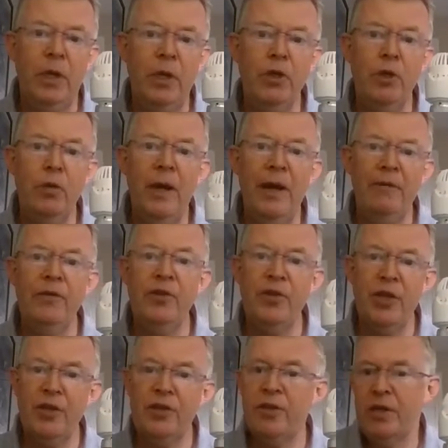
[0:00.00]
You have to
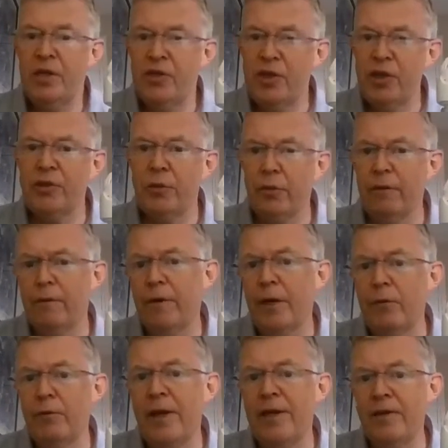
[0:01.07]
it's just got the
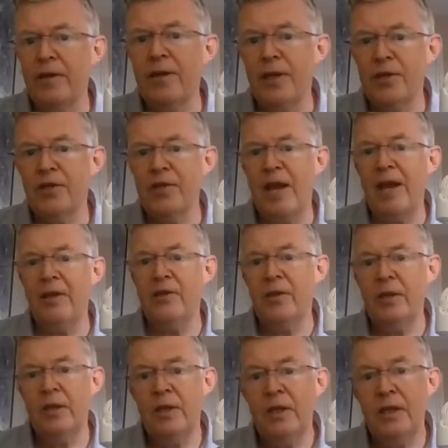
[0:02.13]
flow rate that it's set.
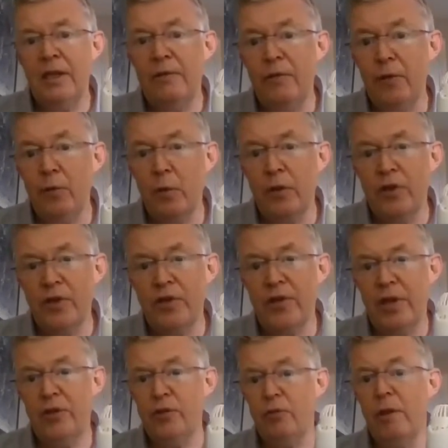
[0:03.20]
If you want to
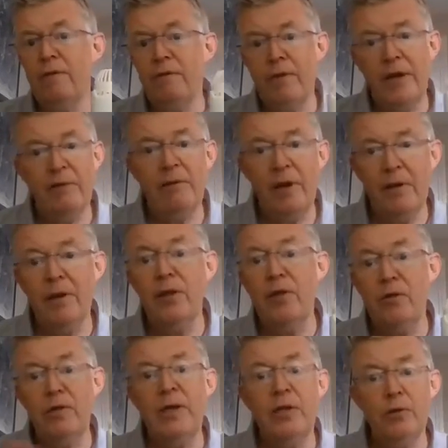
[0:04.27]
set your own flow rate, then
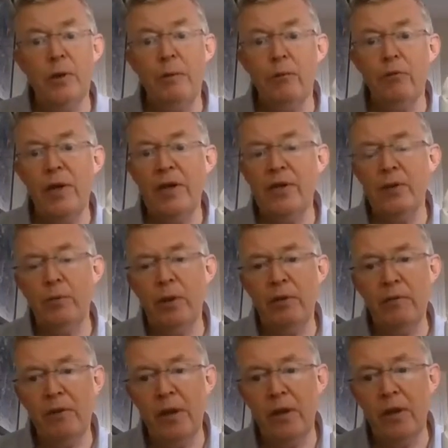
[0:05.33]
you need to upgrade to one
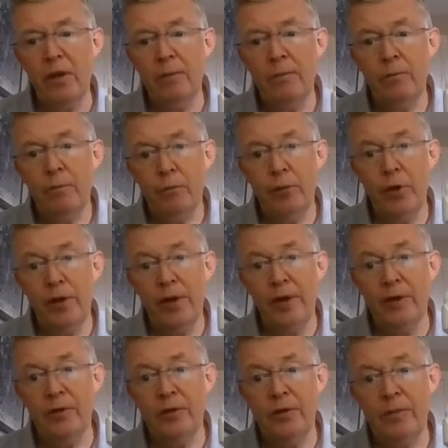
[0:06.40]
of the other
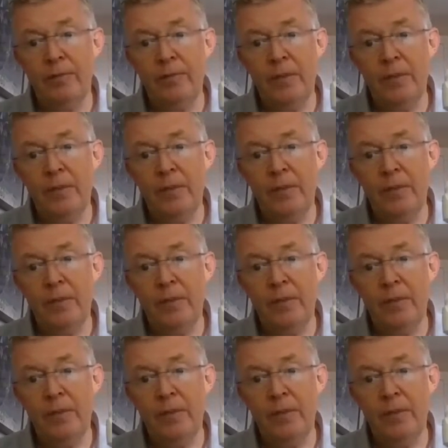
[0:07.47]
products.